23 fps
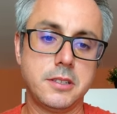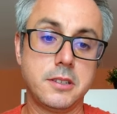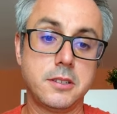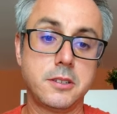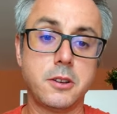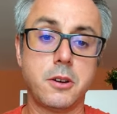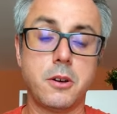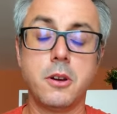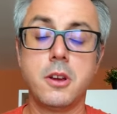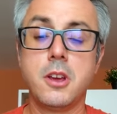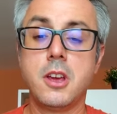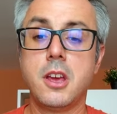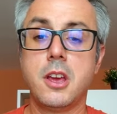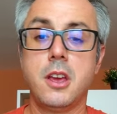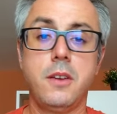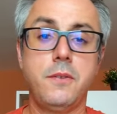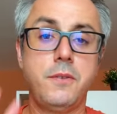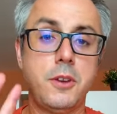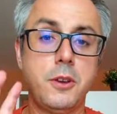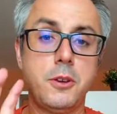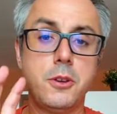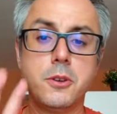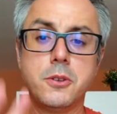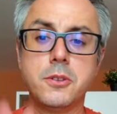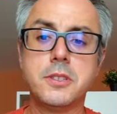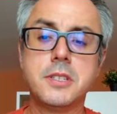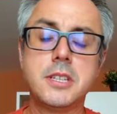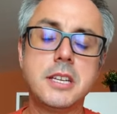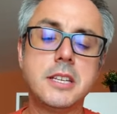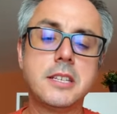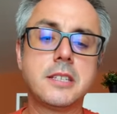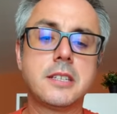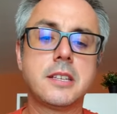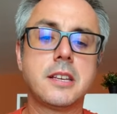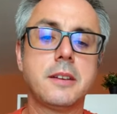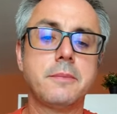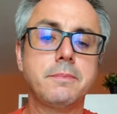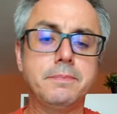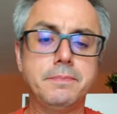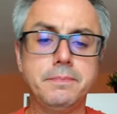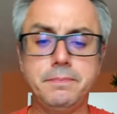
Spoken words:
So if you use this,